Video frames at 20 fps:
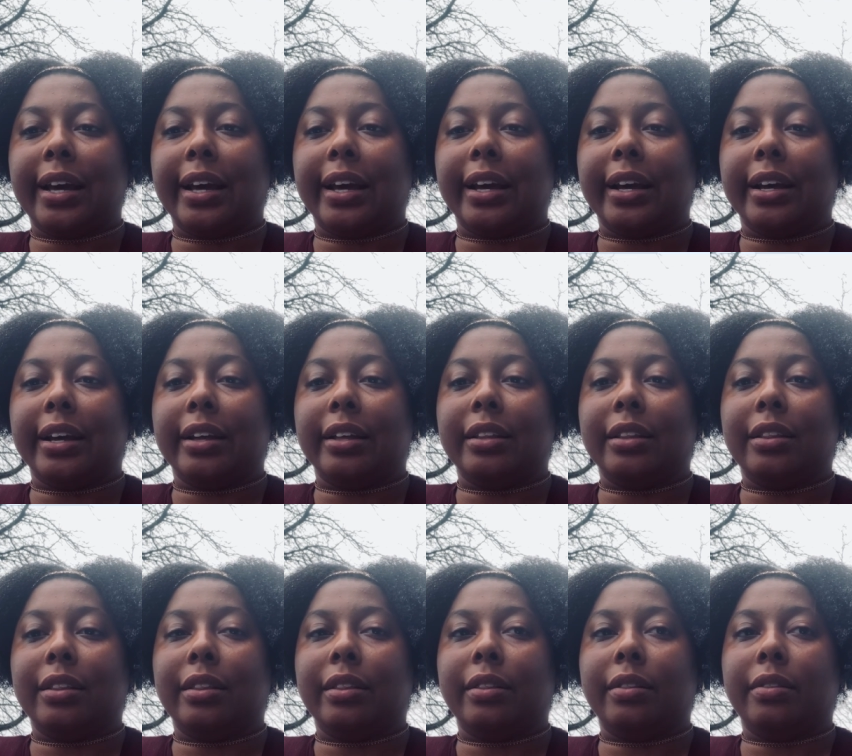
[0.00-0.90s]
and
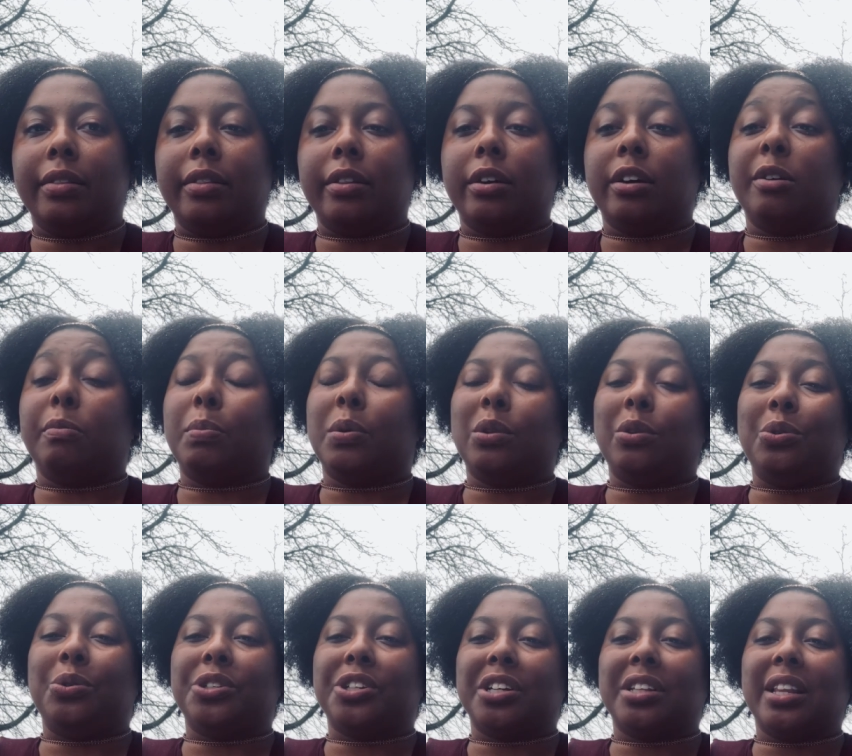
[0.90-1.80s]
the
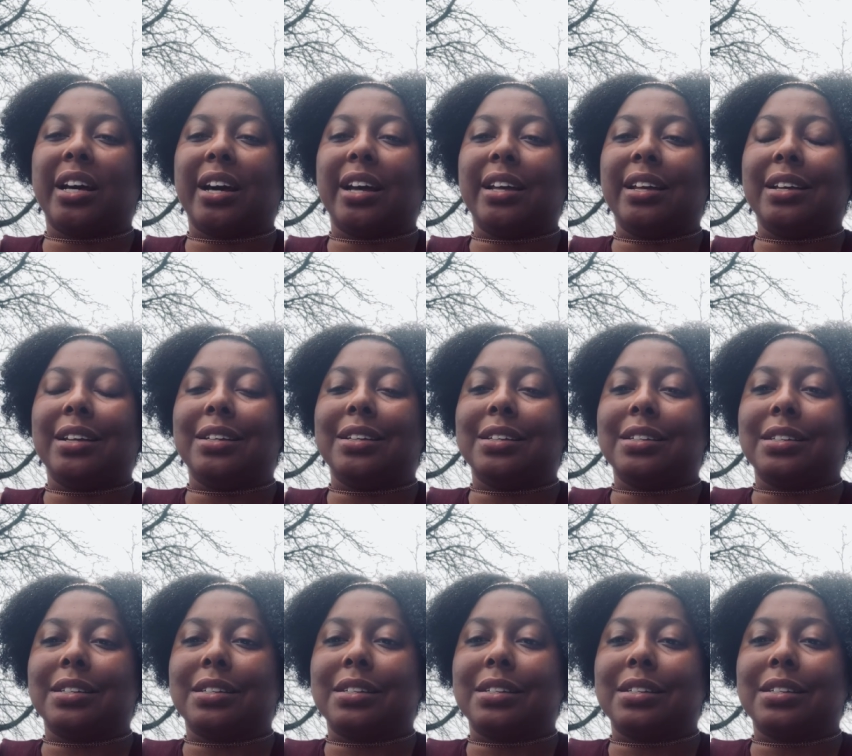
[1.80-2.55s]
pollution that is